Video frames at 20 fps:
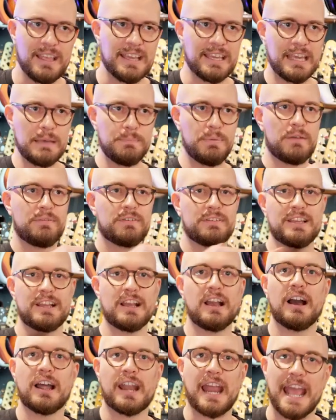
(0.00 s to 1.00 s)
Keep everything
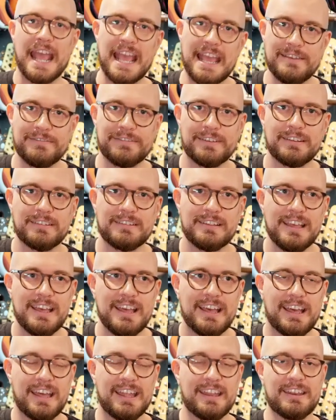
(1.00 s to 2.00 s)
kind of even
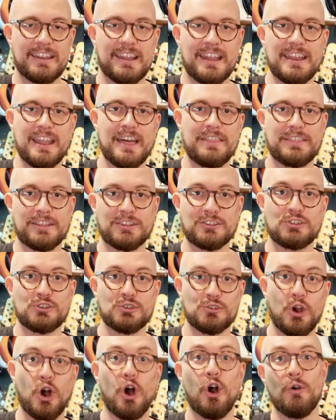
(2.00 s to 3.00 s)
and nothing
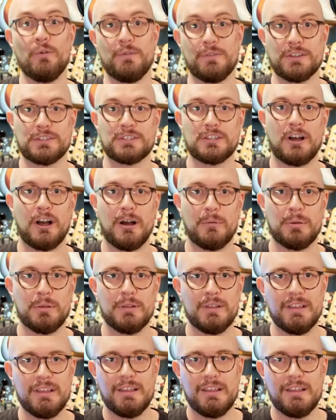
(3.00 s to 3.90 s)
too over the top.